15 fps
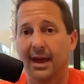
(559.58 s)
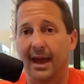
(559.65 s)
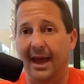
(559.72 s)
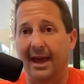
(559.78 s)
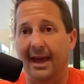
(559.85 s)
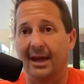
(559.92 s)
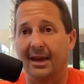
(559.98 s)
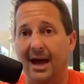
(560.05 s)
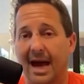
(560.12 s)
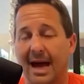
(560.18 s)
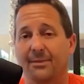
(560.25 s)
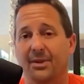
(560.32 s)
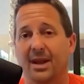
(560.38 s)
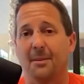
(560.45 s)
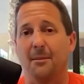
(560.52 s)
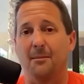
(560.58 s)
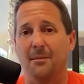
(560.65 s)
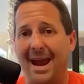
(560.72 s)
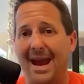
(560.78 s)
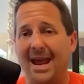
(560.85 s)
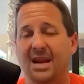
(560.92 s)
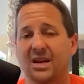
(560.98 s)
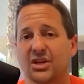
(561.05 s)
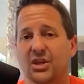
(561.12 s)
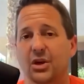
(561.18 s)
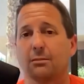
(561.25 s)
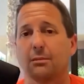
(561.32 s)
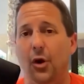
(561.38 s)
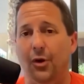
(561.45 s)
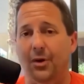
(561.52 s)
and I'm going to manage
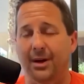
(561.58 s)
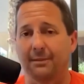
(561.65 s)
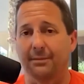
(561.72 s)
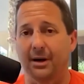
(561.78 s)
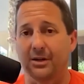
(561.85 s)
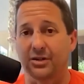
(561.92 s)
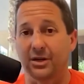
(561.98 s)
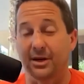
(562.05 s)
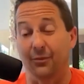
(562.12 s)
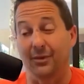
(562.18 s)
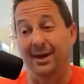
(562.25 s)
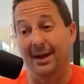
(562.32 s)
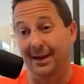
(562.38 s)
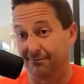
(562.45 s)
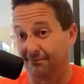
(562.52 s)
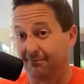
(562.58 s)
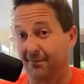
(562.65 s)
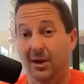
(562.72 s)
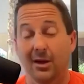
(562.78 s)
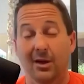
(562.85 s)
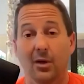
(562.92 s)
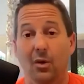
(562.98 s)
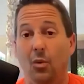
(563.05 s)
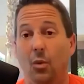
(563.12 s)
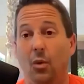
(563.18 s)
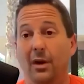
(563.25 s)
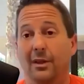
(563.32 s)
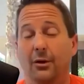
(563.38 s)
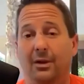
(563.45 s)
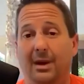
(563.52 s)
their marketing budget. And we had
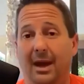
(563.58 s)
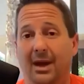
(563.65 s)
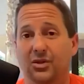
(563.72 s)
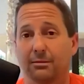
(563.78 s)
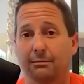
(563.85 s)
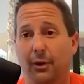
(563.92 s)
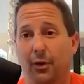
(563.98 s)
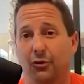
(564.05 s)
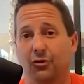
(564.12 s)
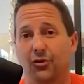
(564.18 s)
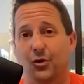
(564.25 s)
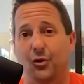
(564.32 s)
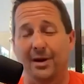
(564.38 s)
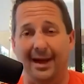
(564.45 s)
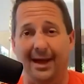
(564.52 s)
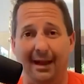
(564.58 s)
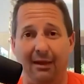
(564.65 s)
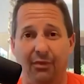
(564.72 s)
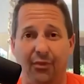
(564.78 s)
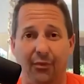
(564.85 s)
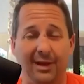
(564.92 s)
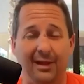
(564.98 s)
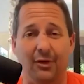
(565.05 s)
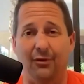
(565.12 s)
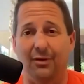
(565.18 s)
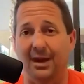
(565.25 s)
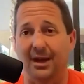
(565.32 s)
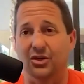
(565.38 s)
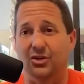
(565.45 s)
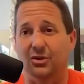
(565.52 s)
one location burger joint. I had 3
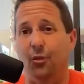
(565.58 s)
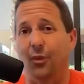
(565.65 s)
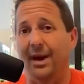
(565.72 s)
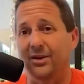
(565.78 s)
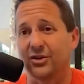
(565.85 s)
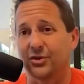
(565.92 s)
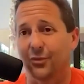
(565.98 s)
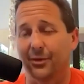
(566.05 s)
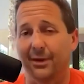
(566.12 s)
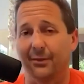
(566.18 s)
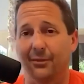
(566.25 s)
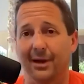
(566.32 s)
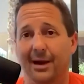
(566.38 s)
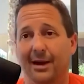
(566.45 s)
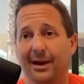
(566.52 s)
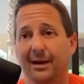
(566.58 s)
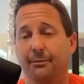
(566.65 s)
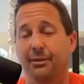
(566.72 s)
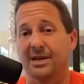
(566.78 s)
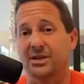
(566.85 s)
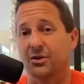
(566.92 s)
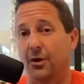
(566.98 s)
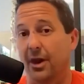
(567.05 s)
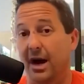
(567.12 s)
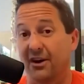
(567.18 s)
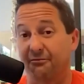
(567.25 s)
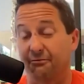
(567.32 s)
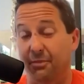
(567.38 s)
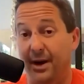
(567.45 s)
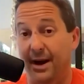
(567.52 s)
location wing joint. We had a place called
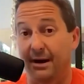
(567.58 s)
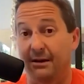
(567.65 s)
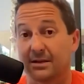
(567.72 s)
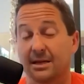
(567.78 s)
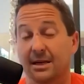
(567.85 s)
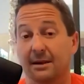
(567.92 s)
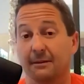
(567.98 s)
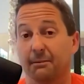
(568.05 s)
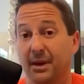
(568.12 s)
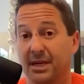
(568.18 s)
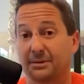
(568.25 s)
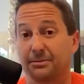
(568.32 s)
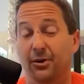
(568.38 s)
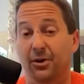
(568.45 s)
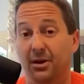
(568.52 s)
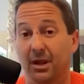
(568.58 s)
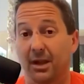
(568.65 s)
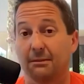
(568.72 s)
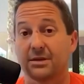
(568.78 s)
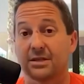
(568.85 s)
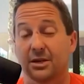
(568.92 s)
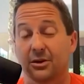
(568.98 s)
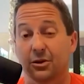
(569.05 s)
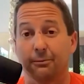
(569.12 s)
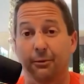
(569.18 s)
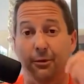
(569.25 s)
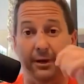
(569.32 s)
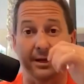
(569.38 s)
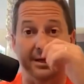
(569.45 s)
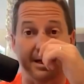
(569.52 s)
Hofbrauhaus in Pittsburgh, Columbus, and
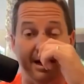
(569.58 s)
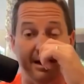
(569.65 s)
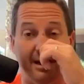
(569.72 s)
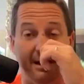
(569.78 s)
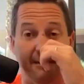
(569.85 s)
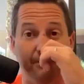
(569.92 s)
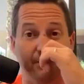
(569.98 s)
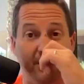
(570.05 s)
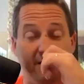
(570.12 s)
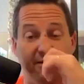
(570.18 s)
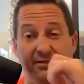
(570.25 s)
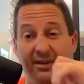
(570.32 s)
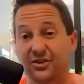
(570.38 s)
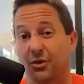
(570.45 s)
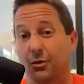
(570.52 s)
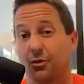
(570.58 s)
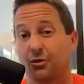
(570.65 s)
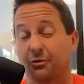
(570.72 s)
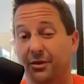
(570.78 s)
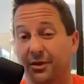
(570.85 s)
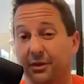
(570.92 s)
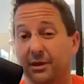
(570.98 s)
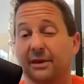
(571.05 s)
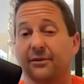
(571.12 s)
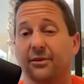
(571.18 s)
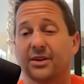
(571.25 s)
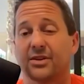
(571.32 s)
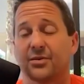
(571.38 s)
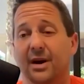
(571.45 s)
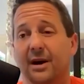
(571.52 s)
Newport, Kentucky. Eventually worked with
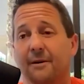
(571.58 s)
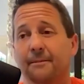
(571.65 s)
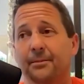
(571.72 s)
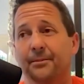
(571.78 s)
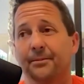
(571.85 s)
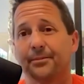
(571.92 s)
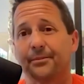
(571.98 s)
Cleveland as well.